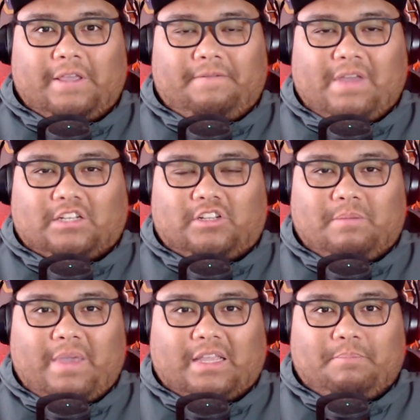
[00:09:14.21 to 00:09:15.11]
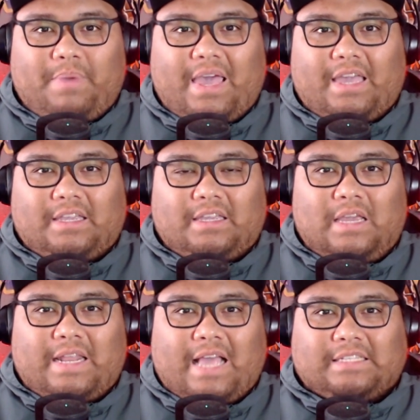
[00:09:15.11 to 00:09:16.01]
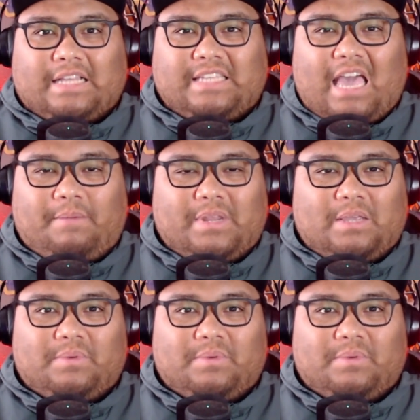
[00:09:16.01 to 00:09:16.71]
They eventually make it back, and as that's happening,